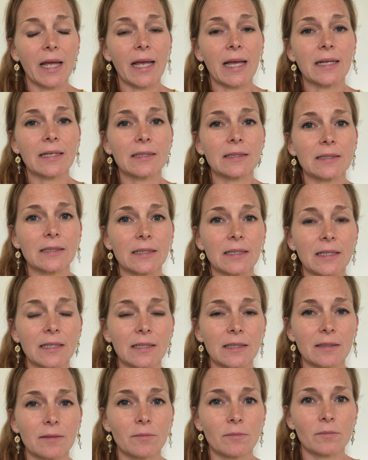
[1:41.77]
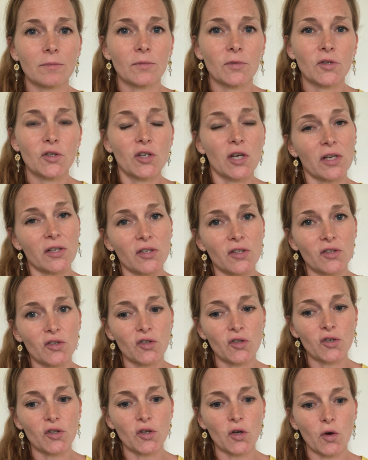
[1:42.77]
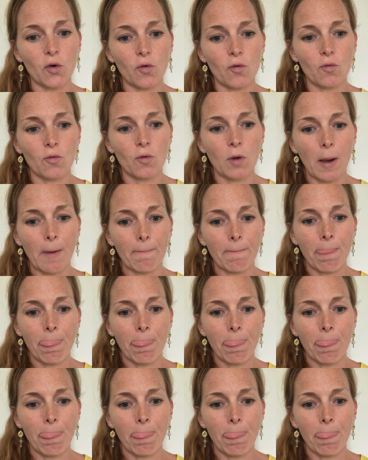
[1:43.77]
and just so